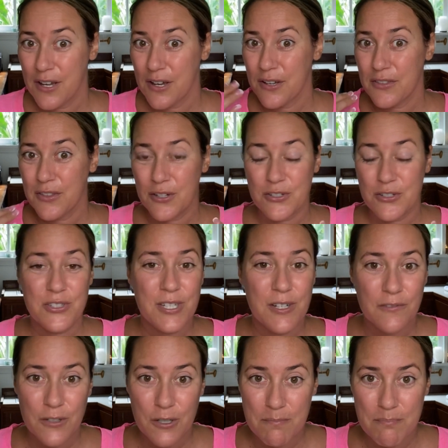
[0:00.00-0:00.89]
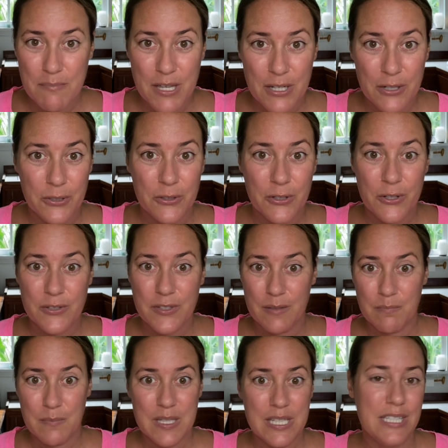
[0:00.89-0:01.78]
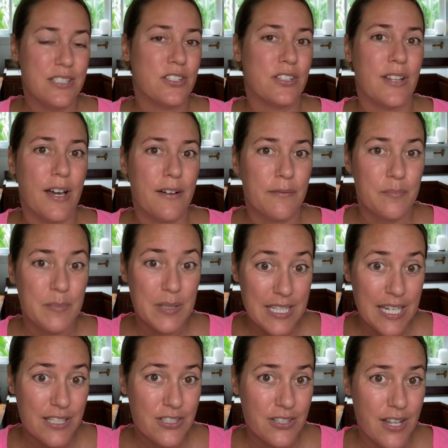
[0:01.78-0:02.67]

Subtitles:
There's different minerals and pH